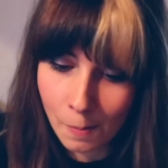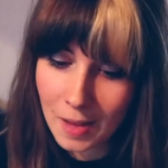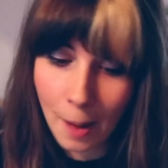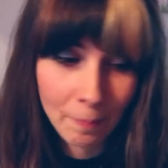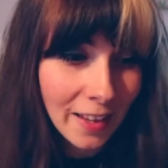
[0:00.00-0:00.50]

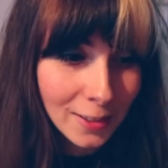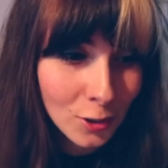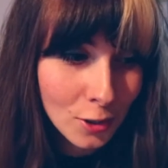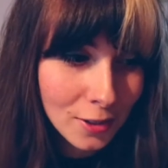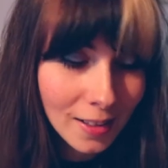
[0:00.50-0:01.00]
Yeah,
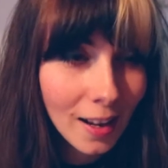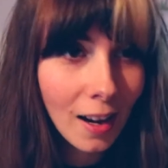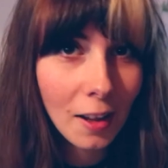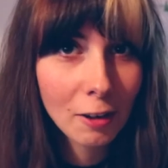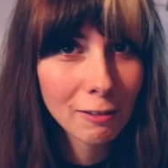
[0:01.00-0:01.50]
that's just
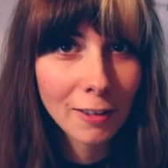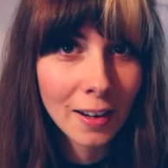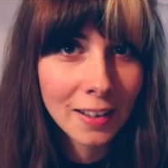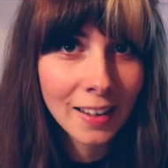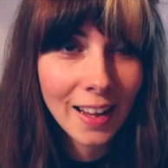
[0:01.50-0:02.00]
a lot of
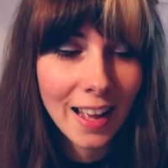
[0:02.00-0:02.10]
fun,